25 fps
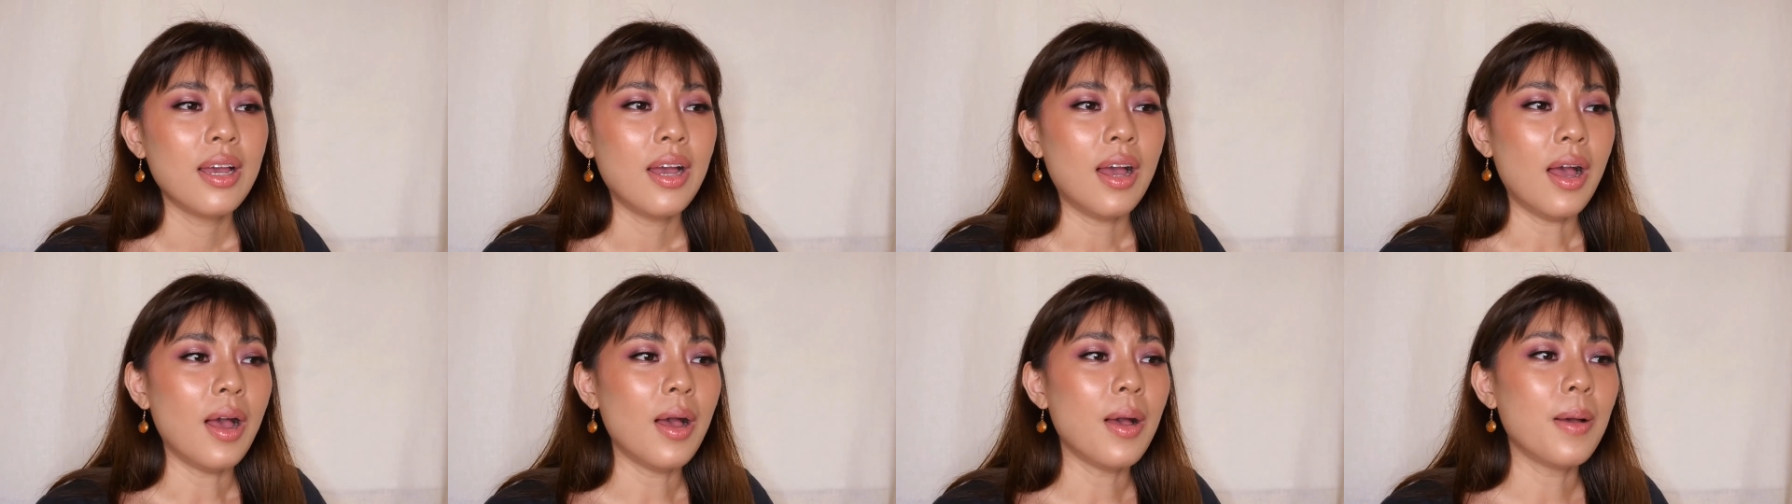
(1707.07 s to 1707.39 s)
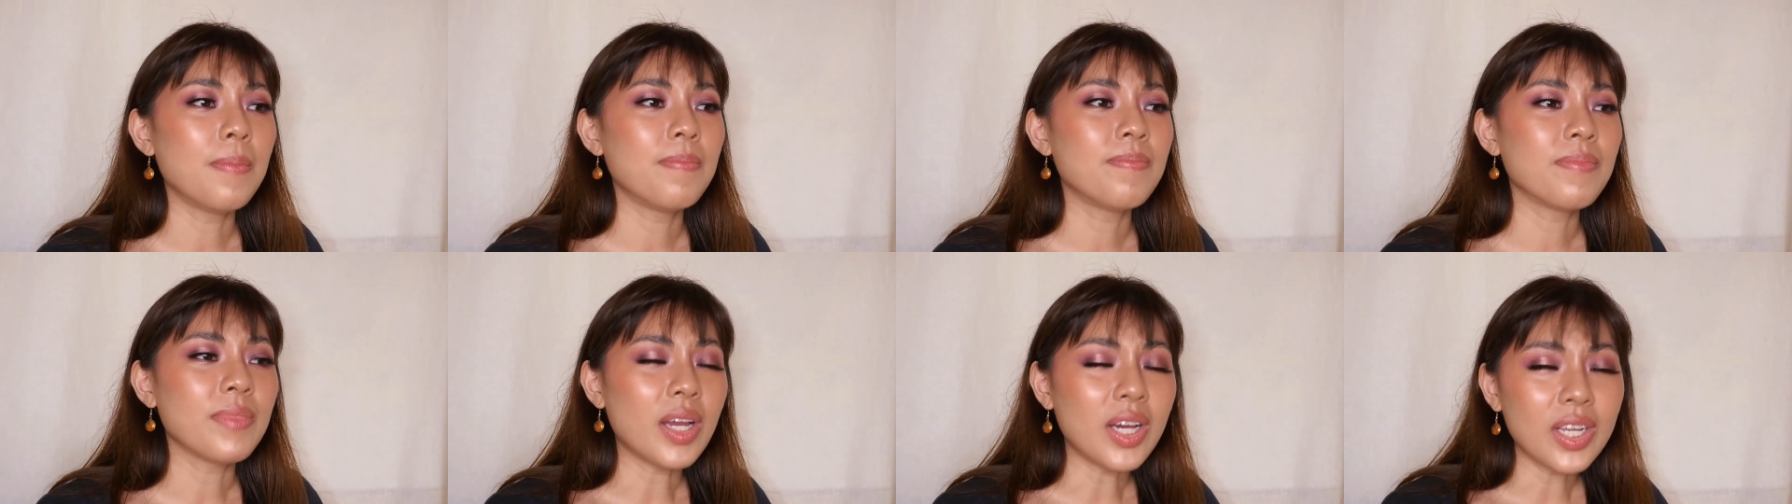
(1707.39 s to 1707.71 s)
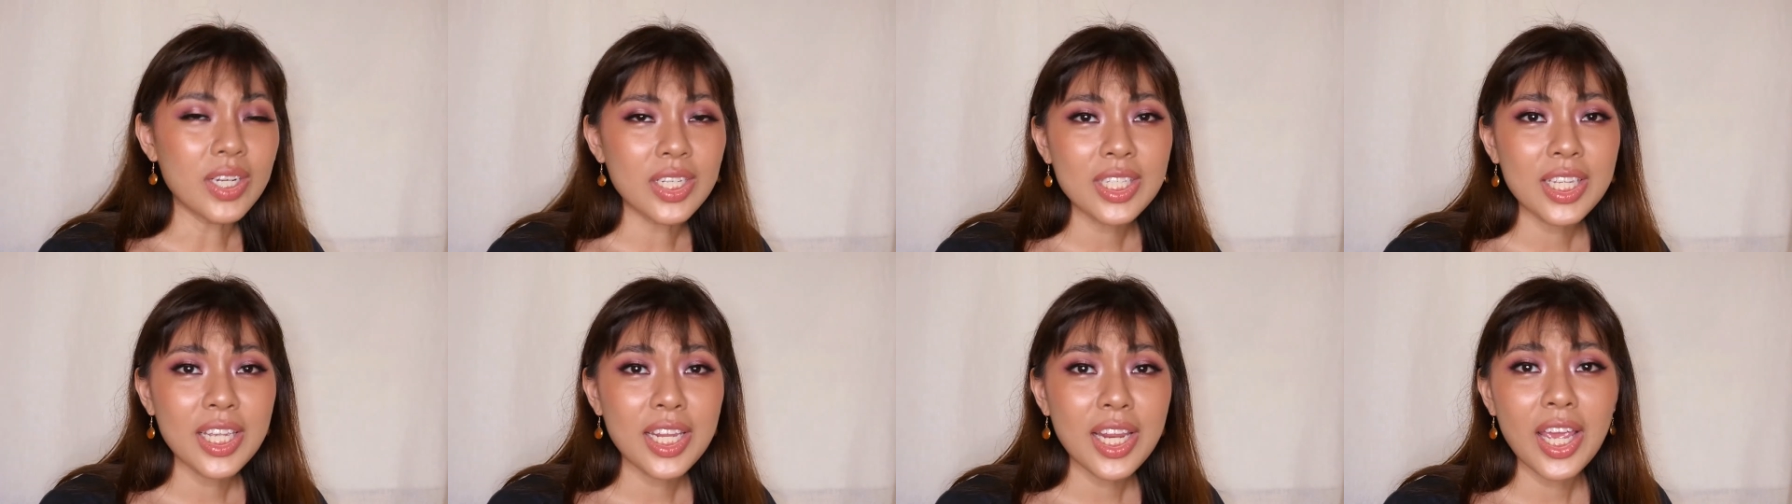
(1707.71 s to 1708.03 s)

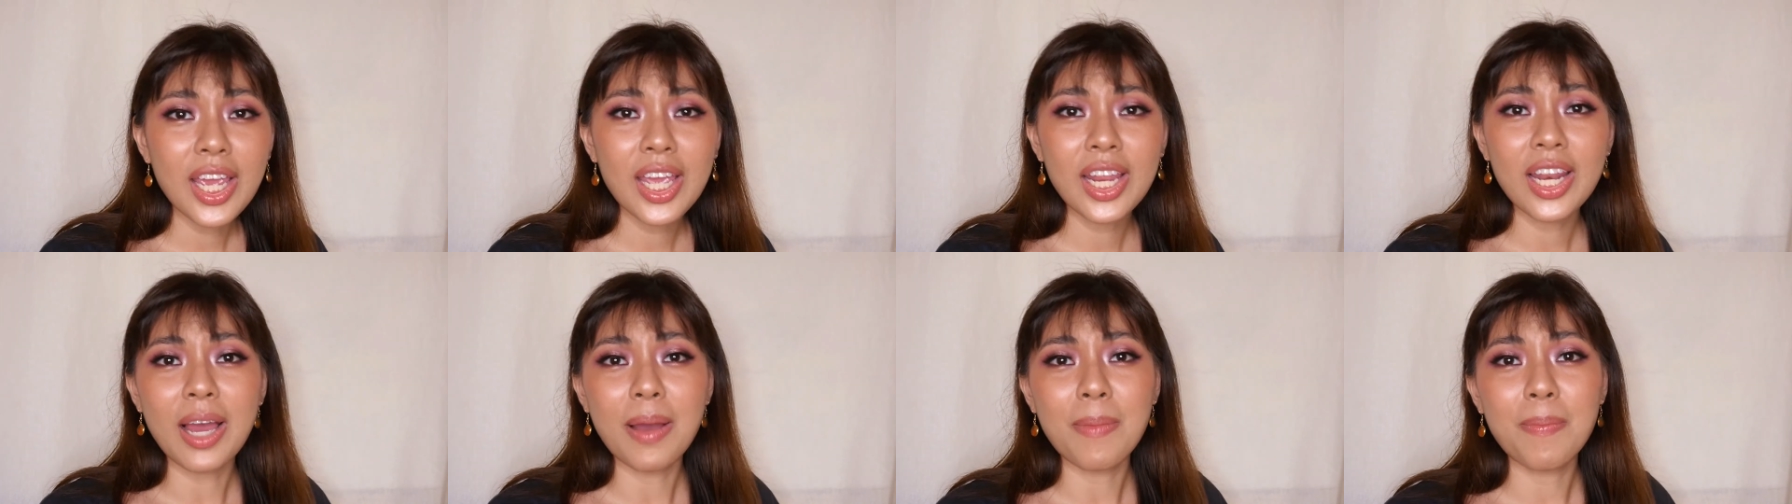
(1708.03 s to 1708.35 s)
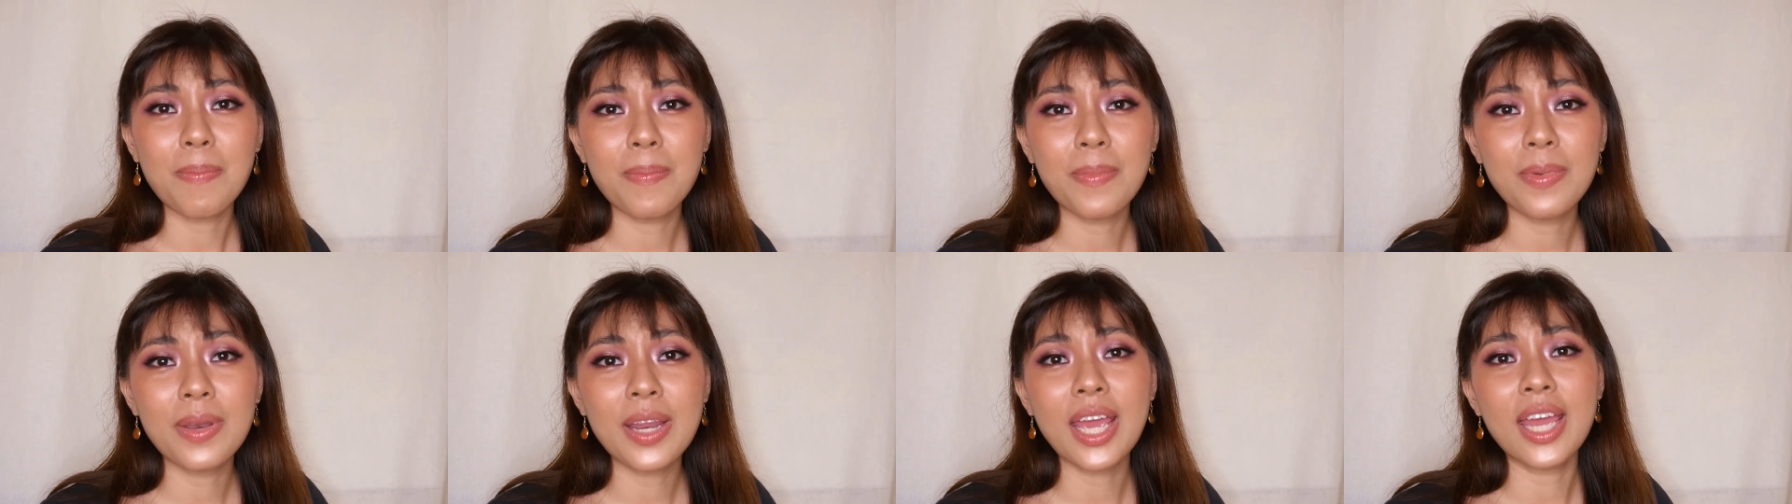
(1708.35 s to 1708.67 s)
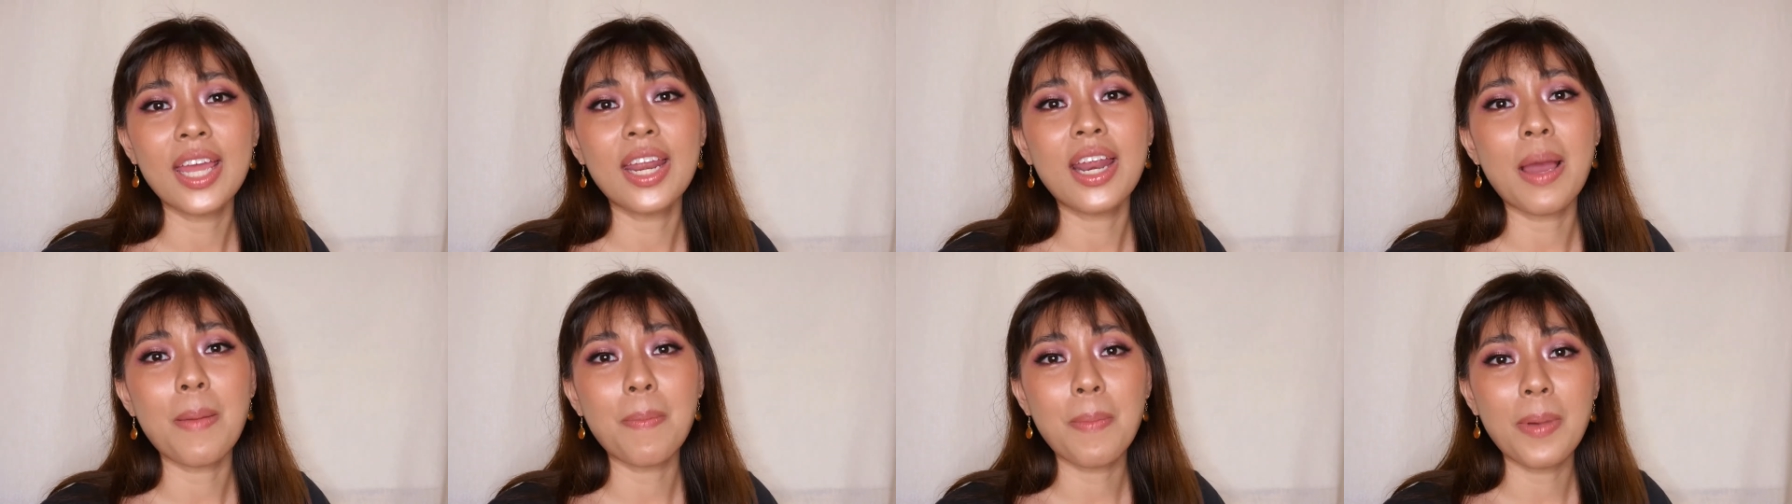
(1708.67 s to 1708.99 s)
Honestly,
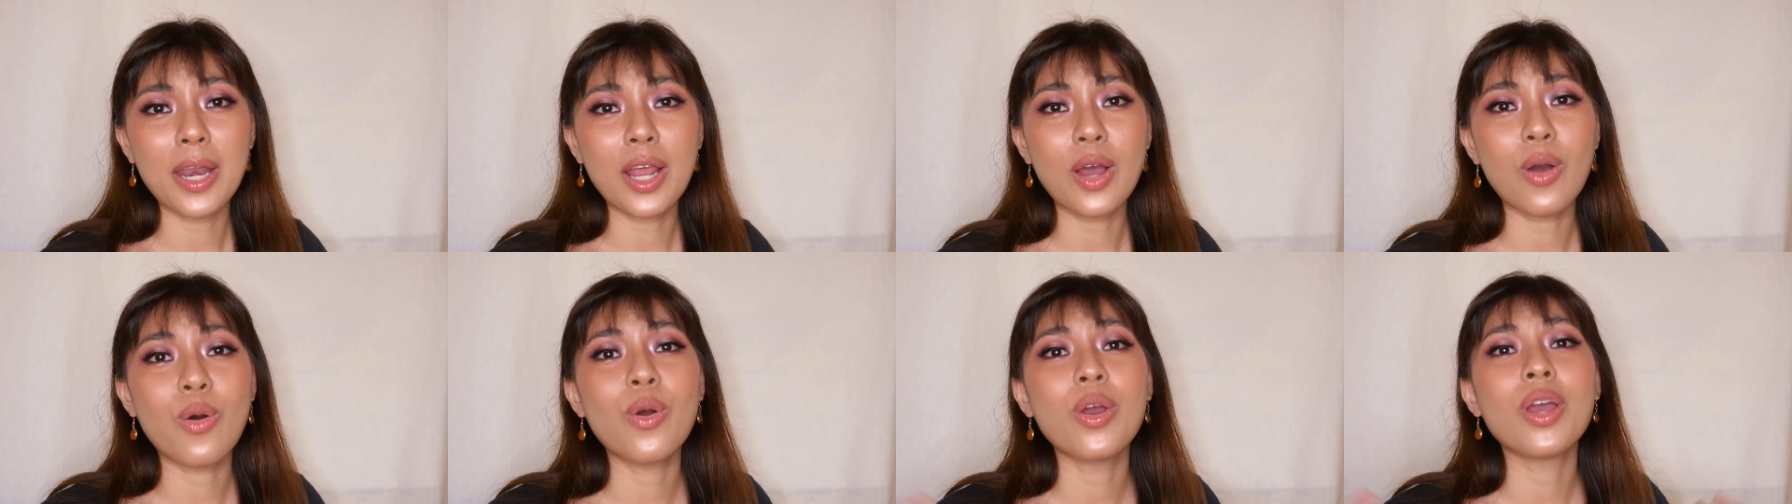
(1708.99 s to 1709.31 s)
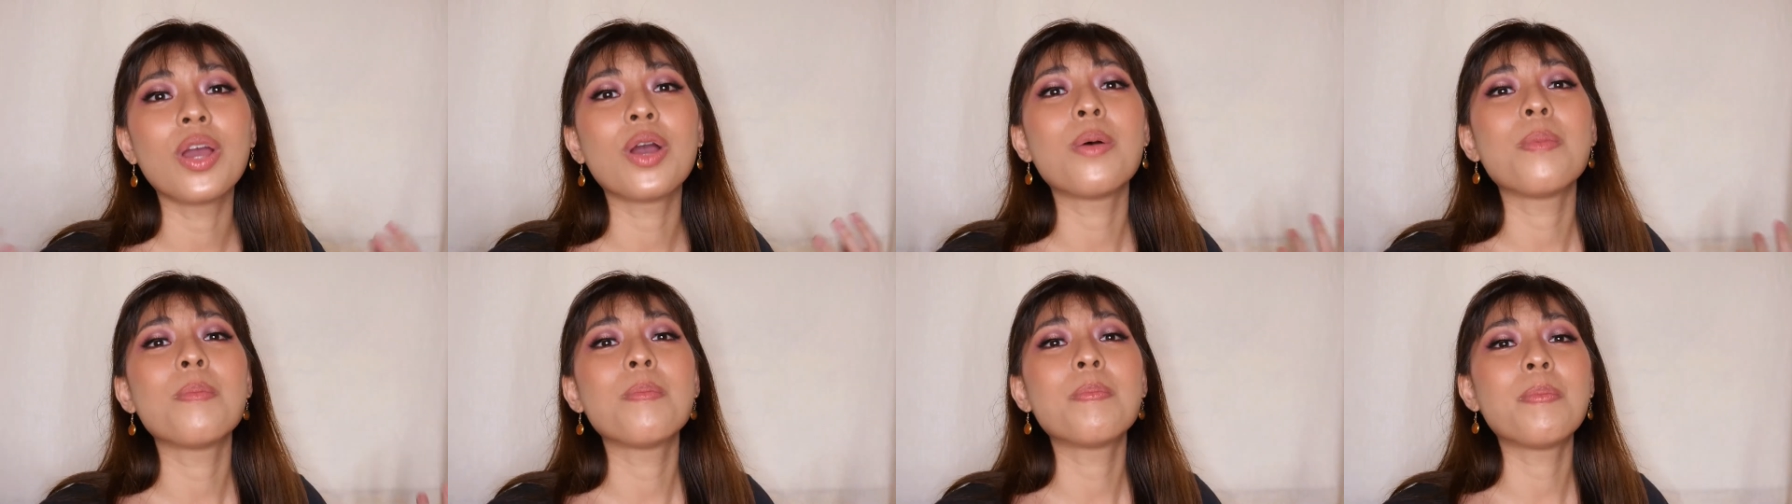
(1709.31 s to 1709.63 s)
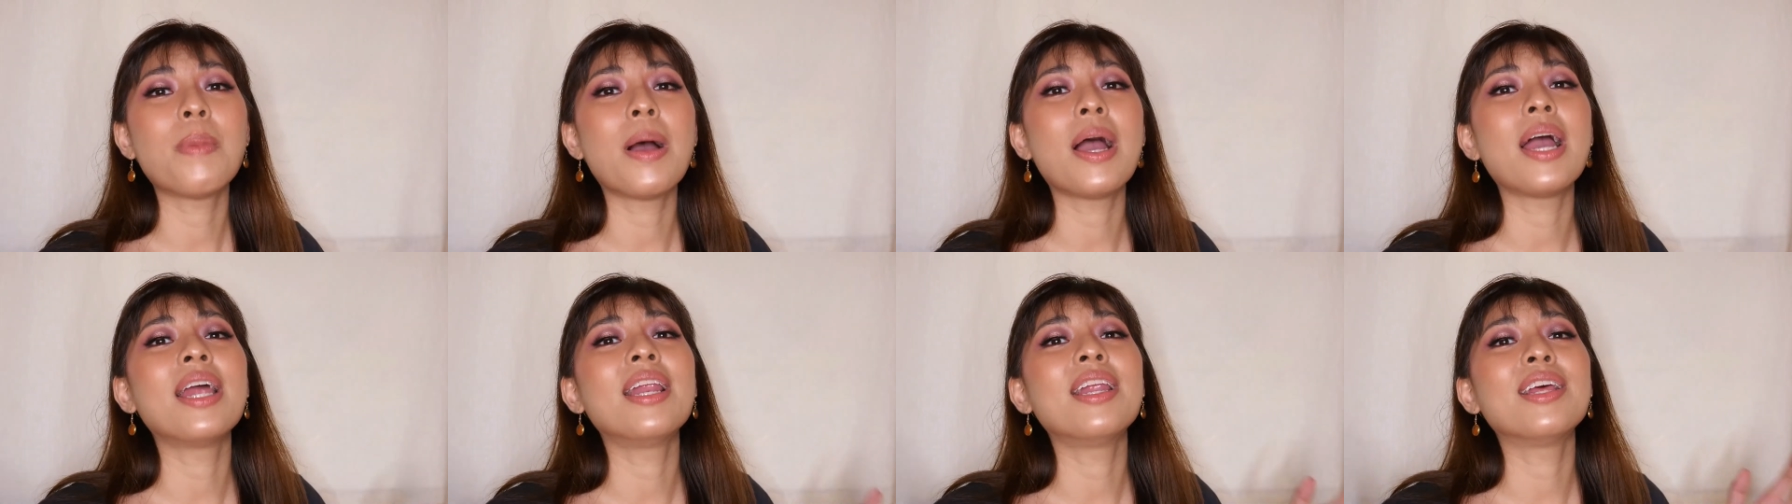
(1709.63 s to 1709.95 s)
nahirapan ako
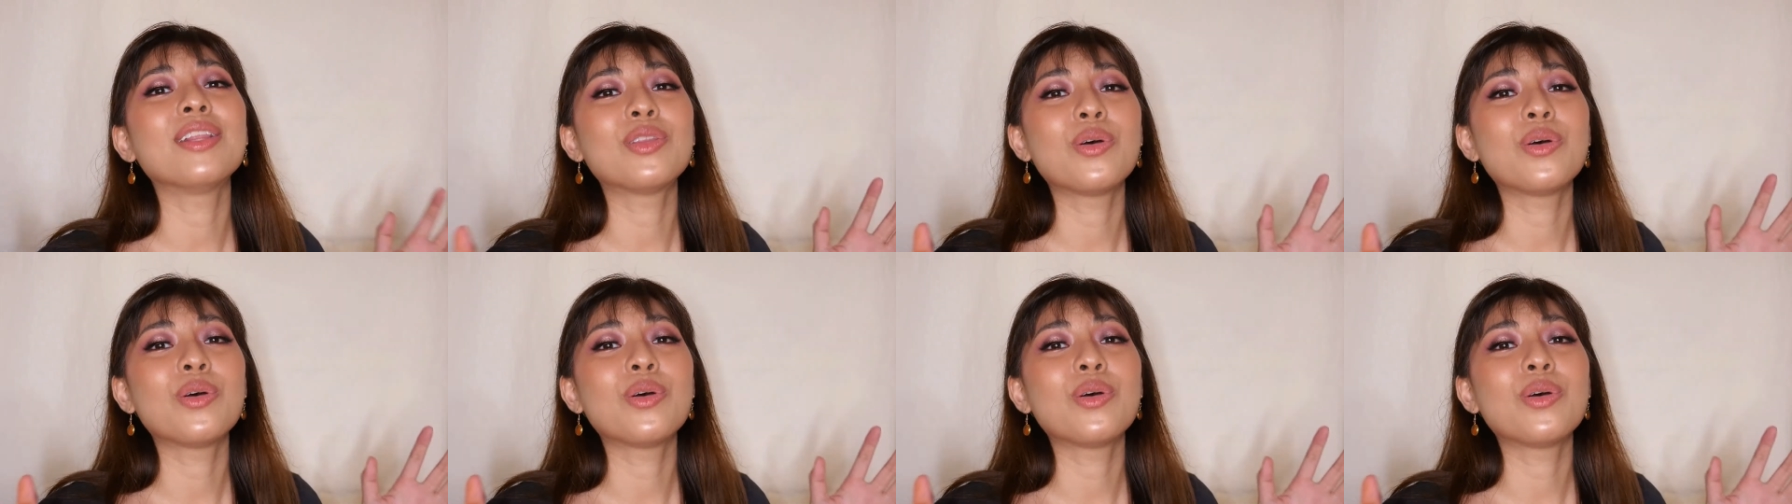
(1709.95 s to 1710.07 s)
i-compile